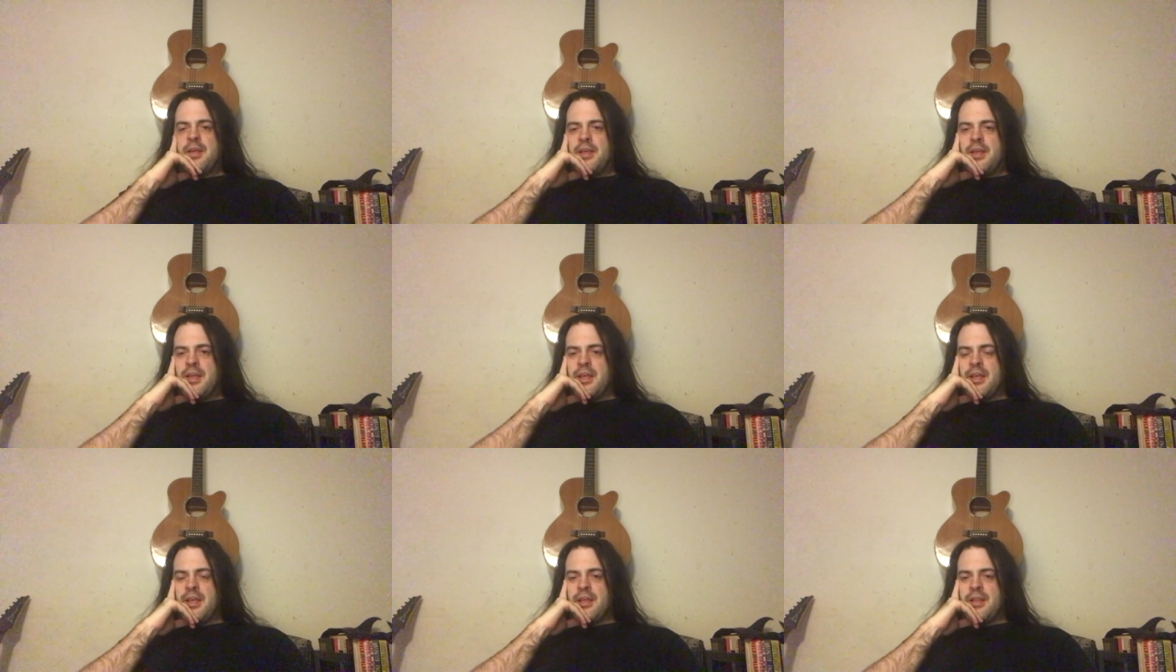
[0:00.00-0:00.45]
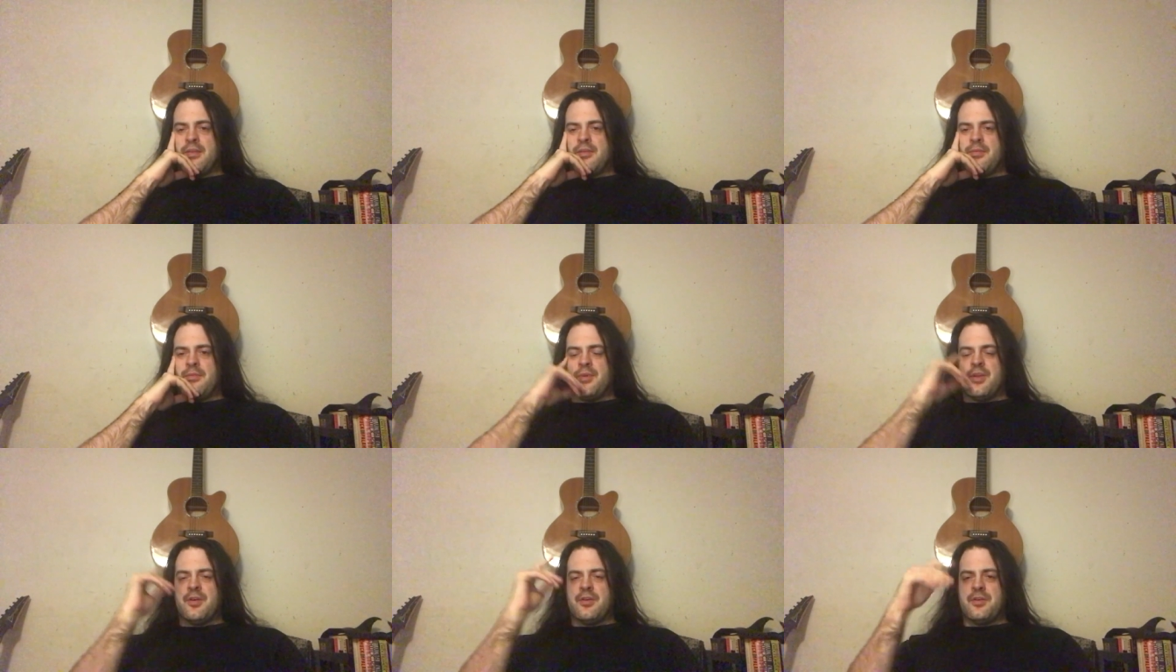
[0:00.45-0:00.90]

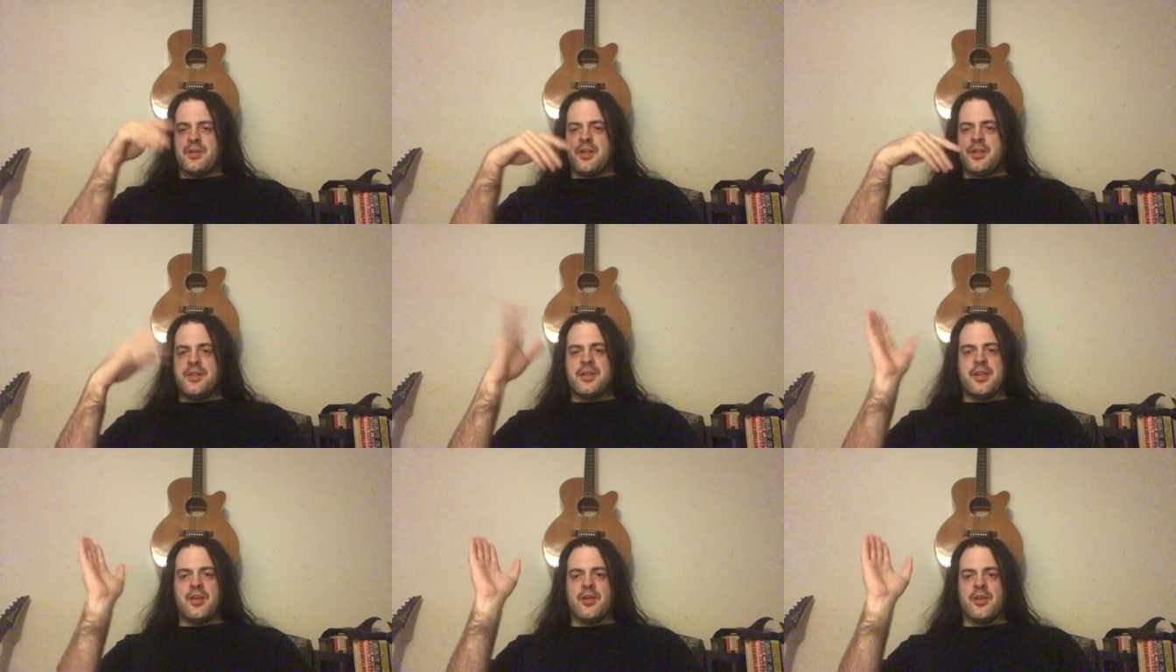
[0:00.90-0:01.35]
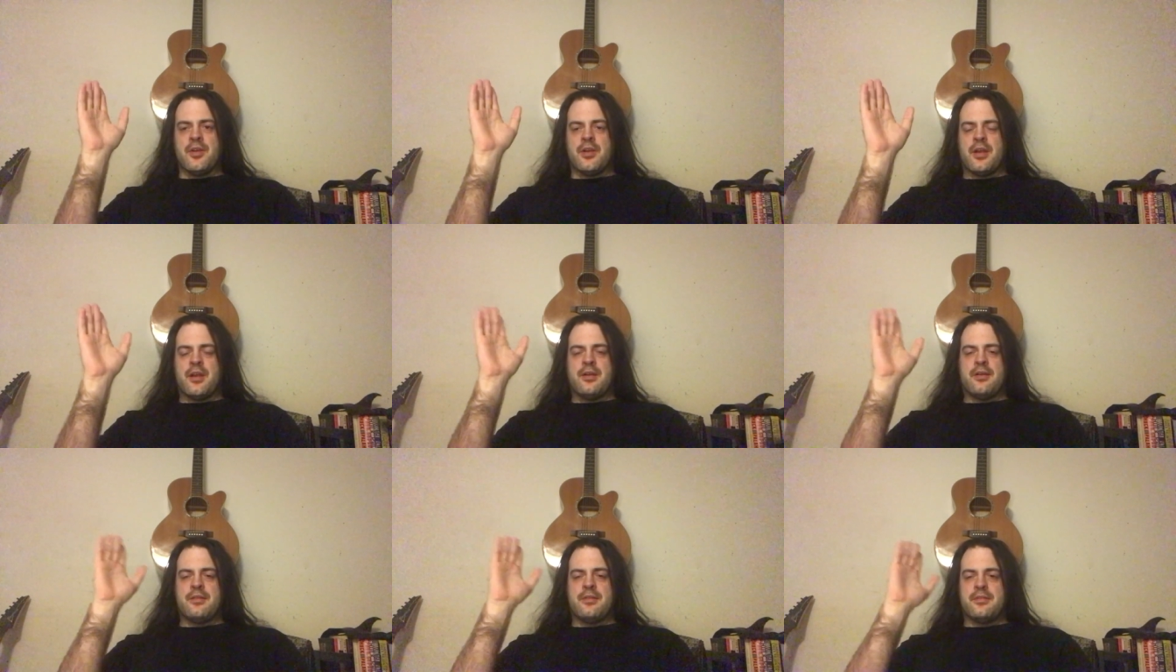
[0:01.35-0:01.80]
And we don't need to hear
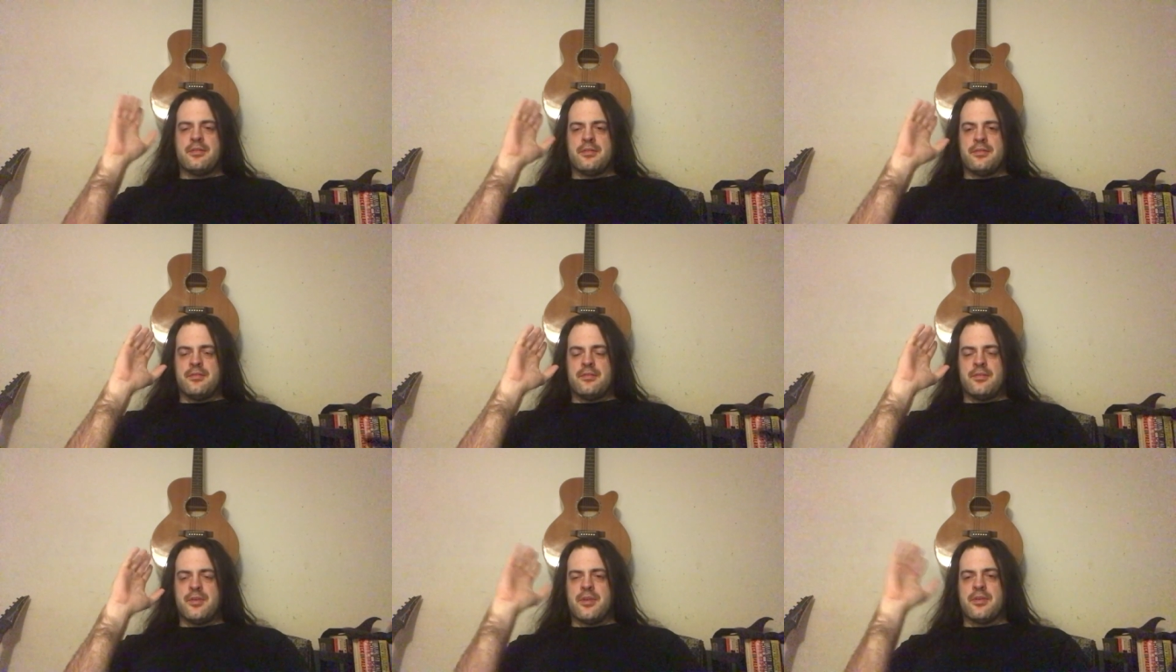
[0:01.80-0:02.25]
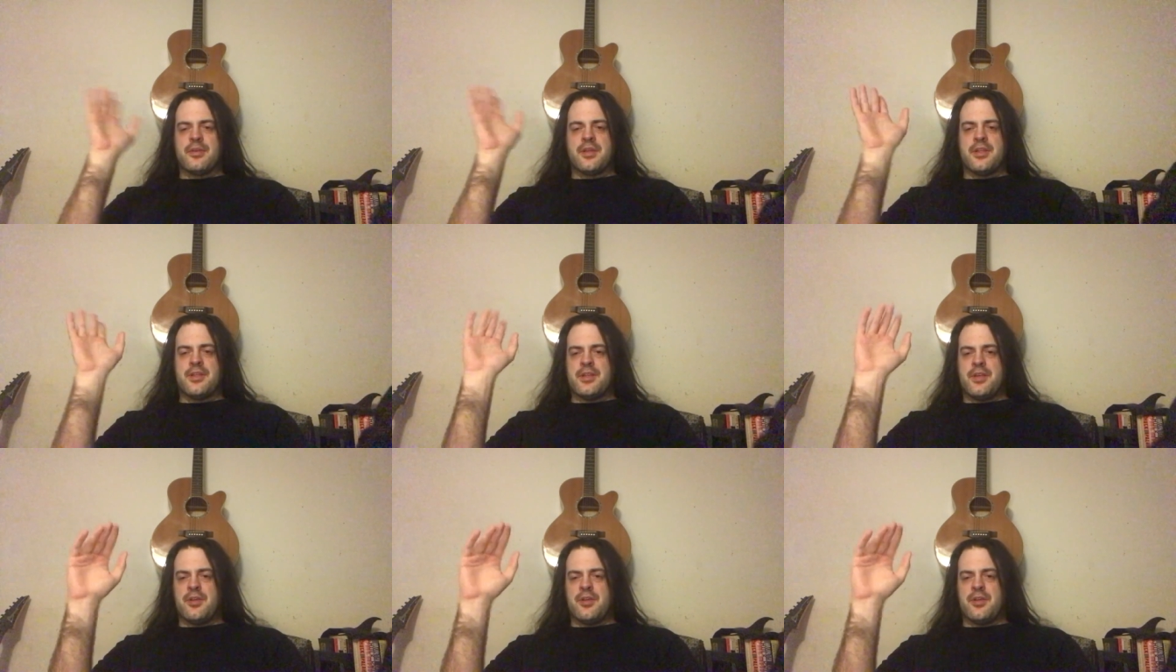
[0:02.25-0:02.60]
I, we don't need to